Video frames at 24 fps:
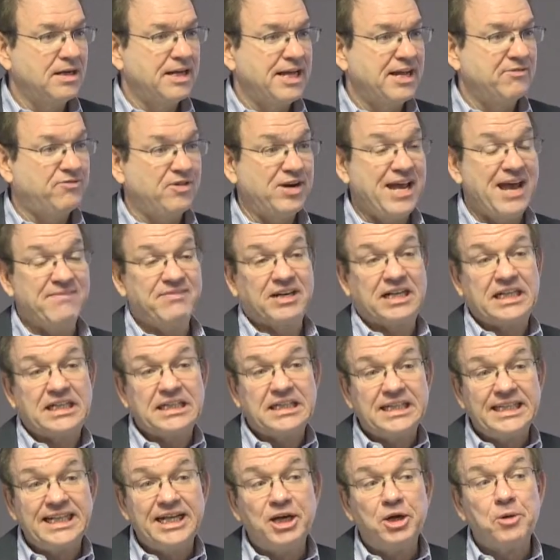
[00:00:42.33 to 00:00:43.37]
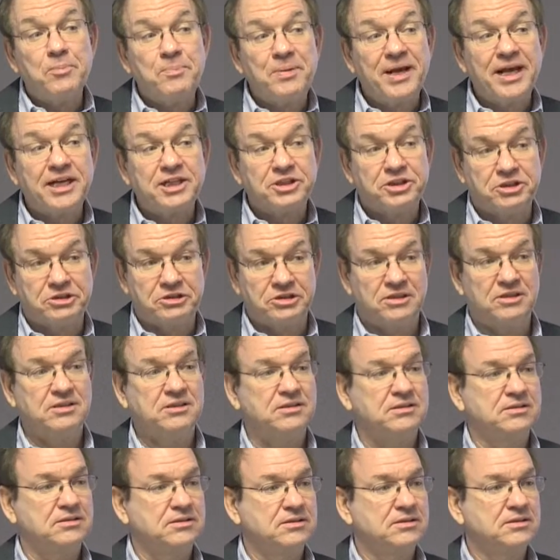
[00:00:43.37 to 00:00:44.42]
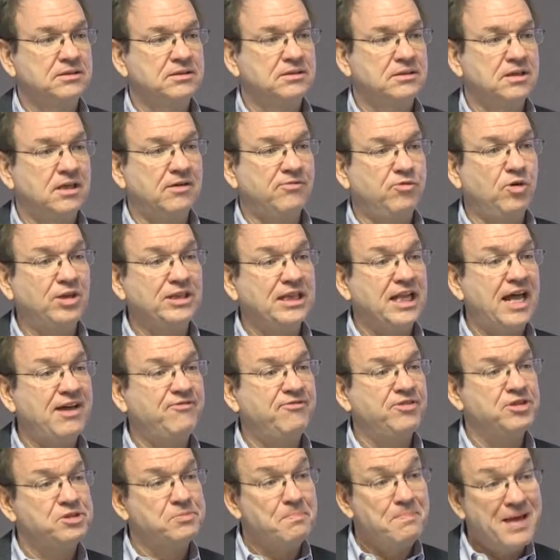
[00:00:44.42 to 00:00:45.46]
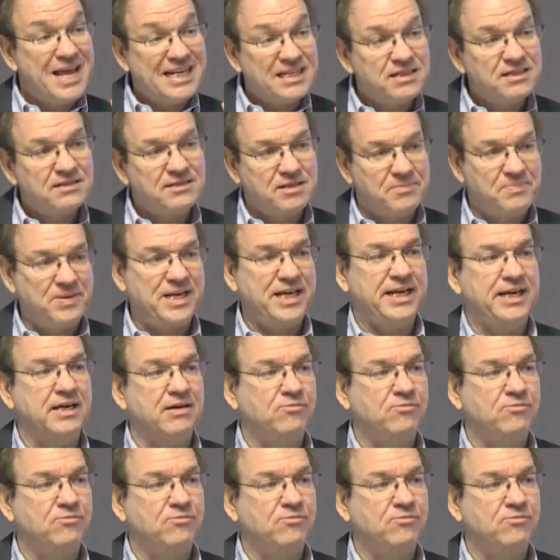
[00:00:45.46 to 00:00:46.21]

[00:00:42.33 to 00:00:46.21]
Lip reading: If we have a clear picture of what life was meant to be,